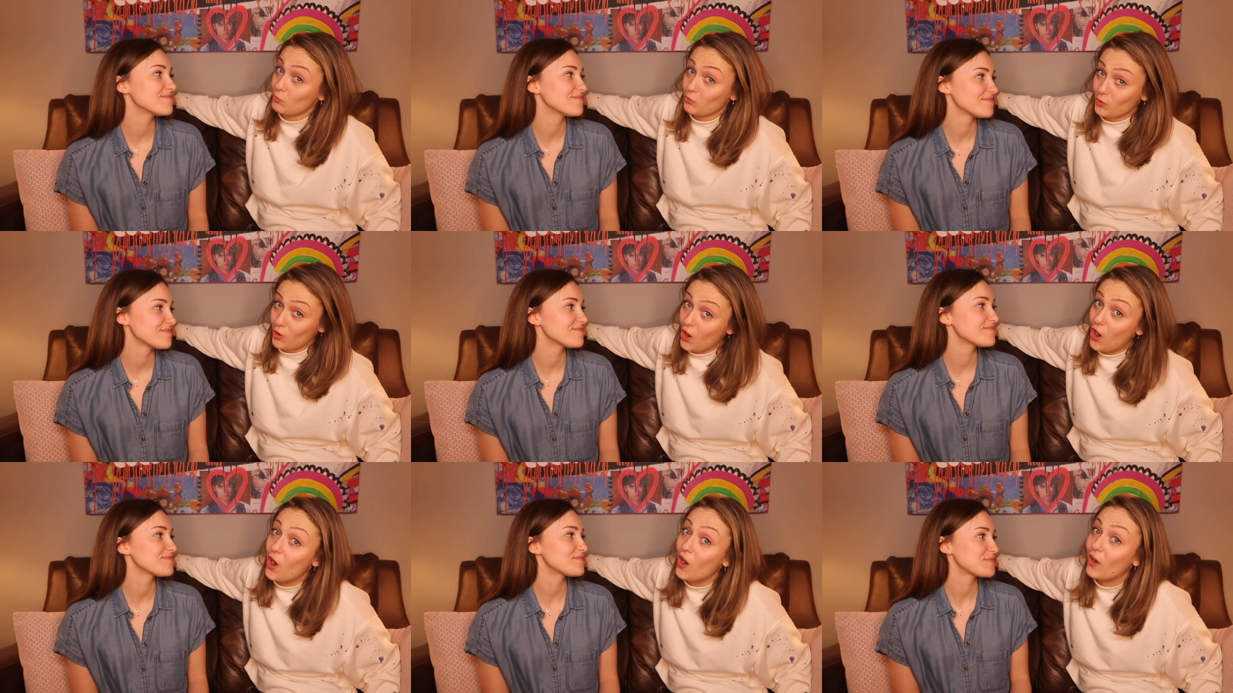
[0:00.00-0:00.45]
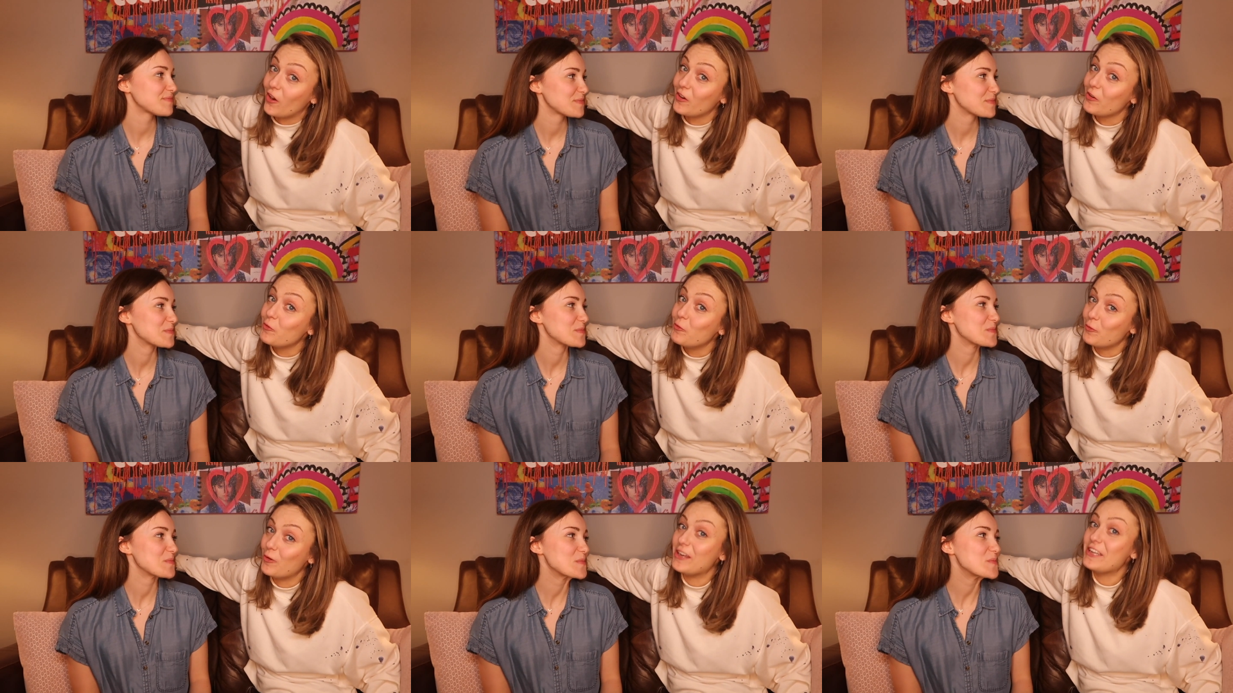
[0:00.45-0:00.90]

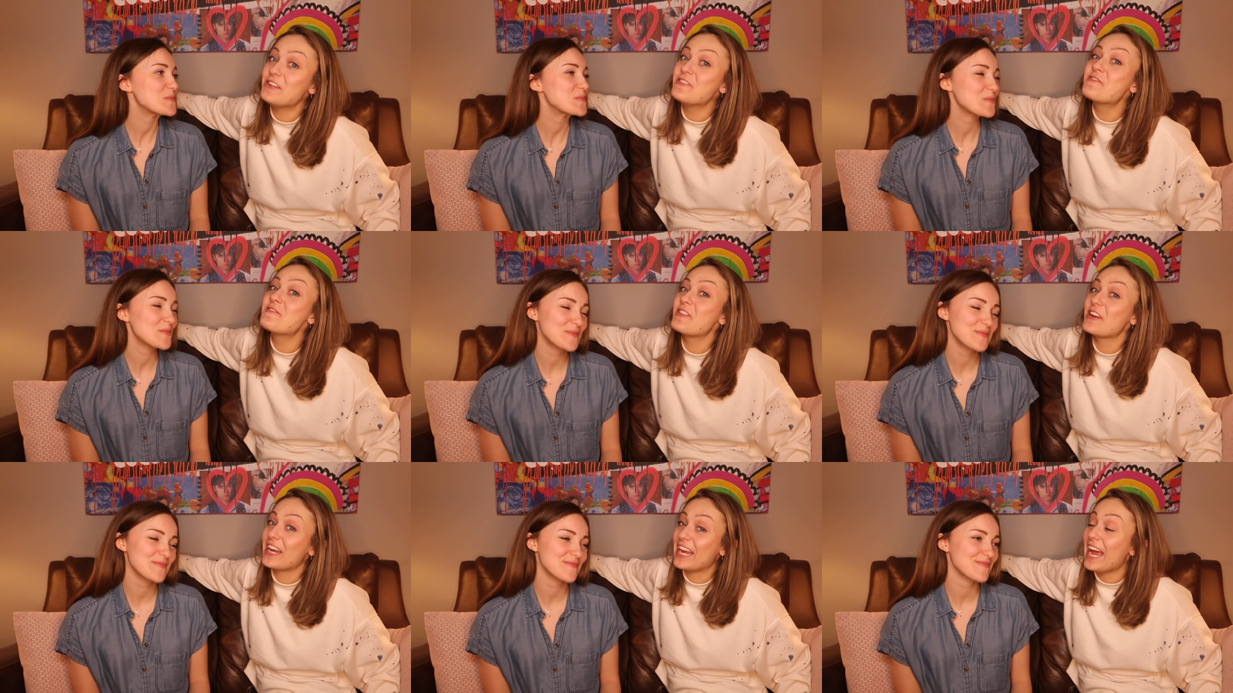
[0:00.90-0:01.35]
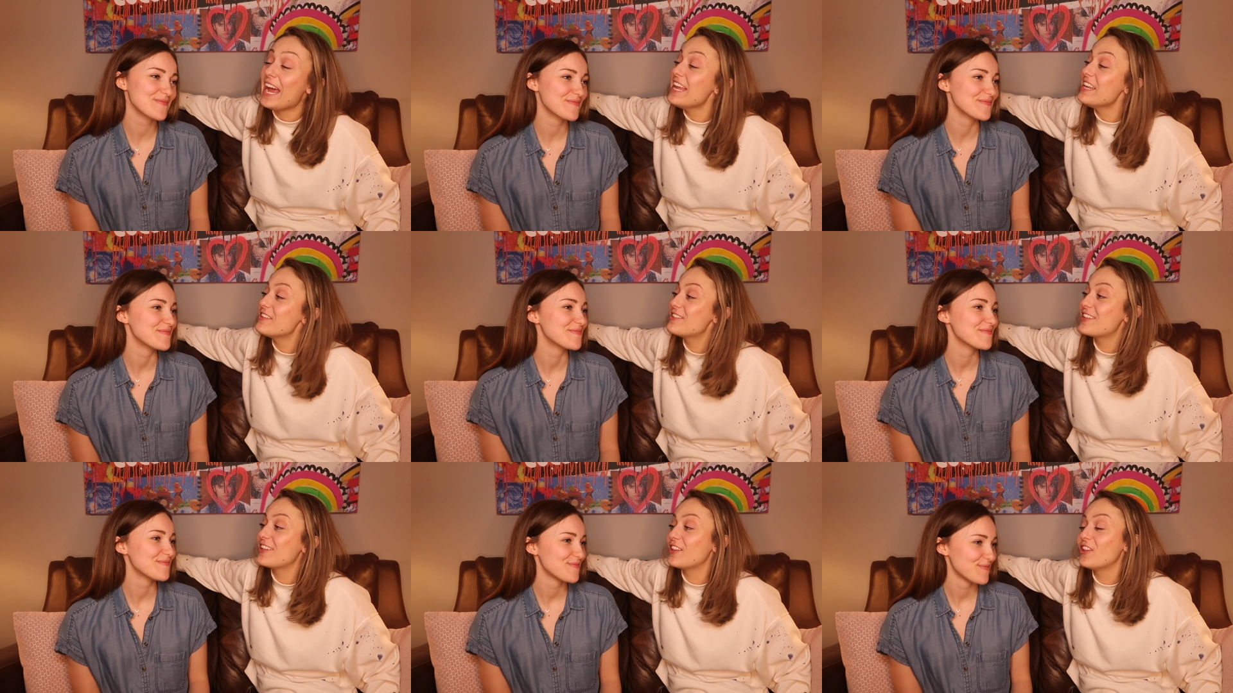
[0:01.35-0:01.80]
Speaker 1: Wrong when you
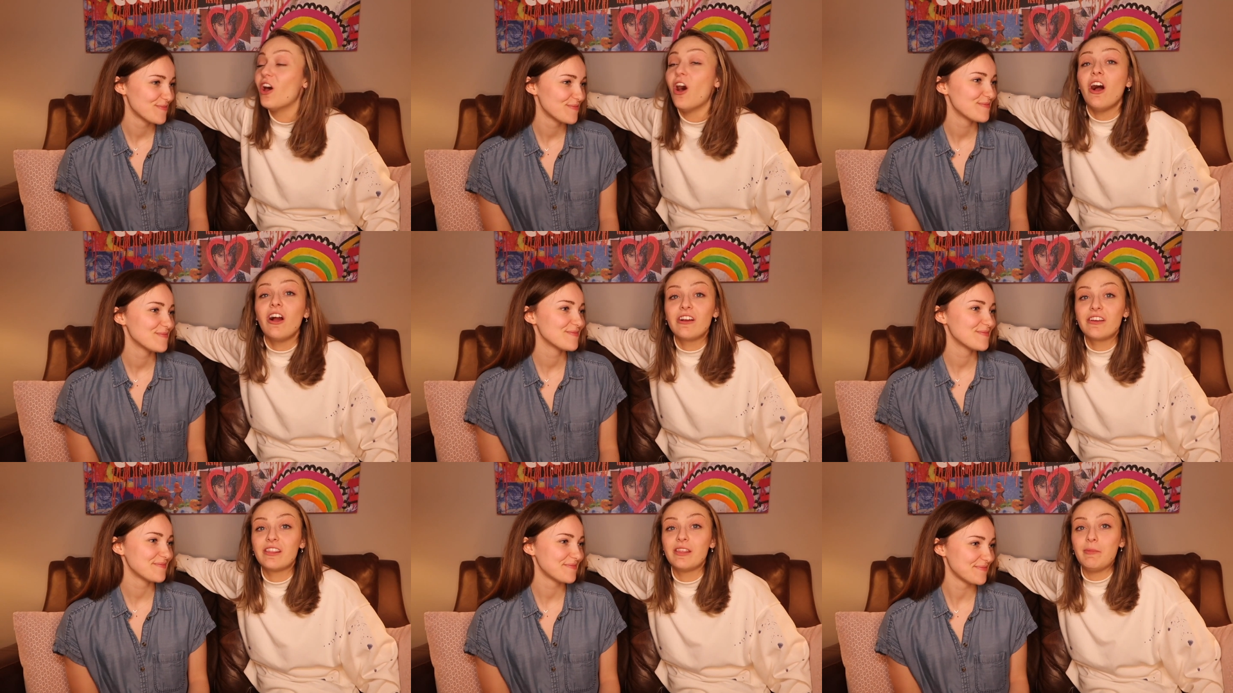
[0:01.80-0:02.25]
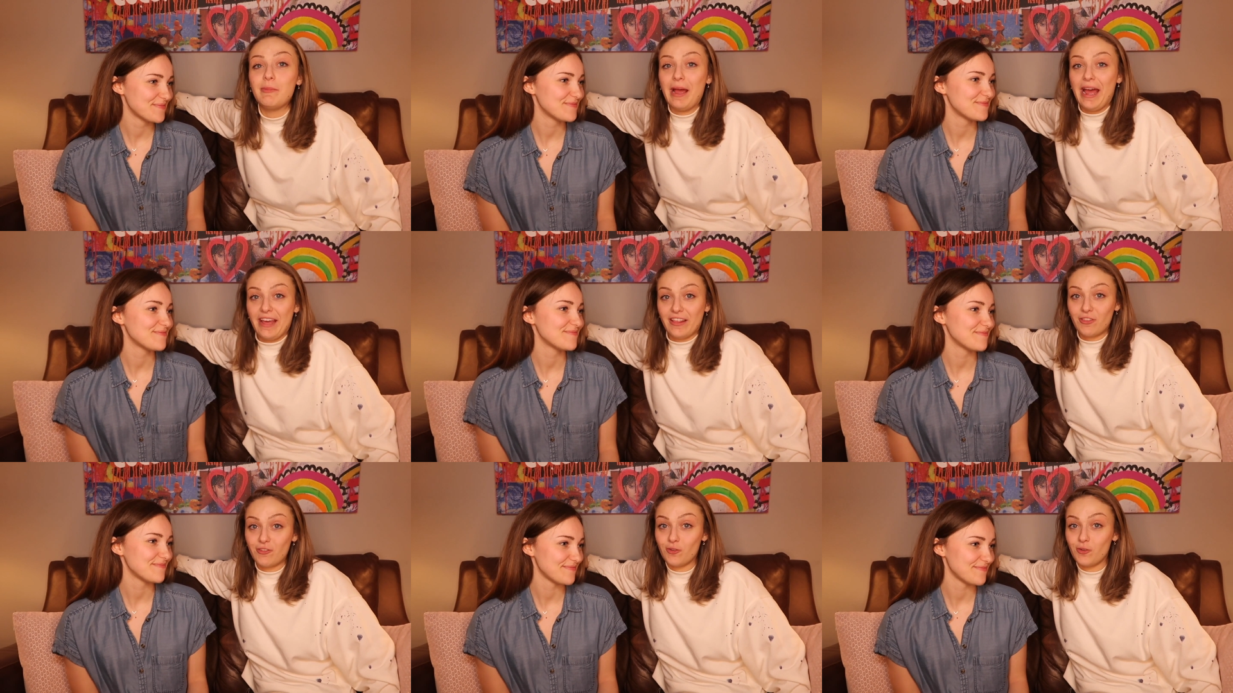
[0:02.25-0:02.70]
forget to lock the
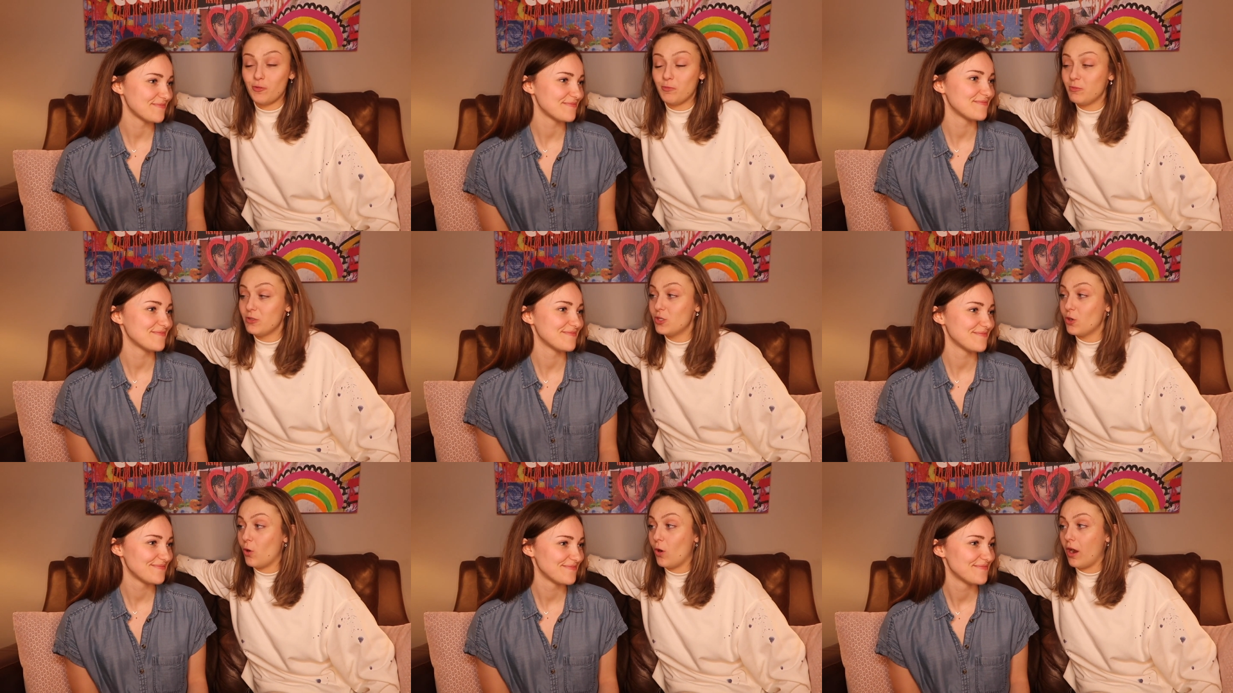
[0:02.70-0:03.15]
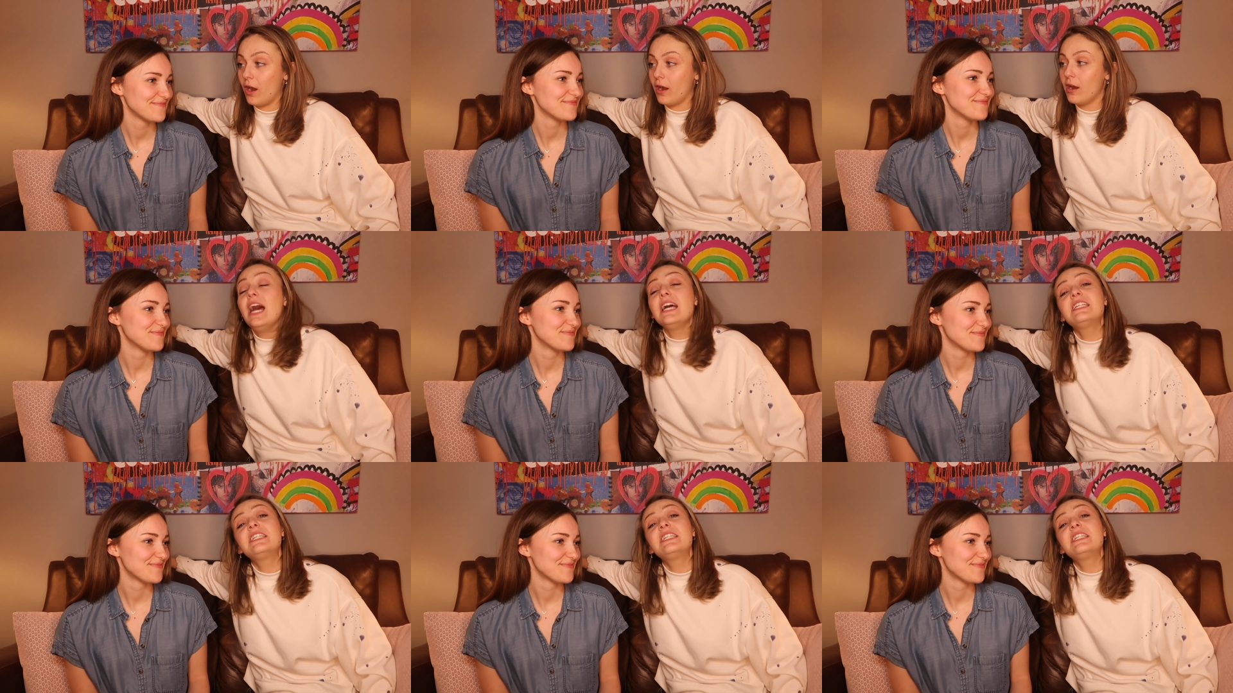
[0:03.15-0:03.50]
bathroom door. A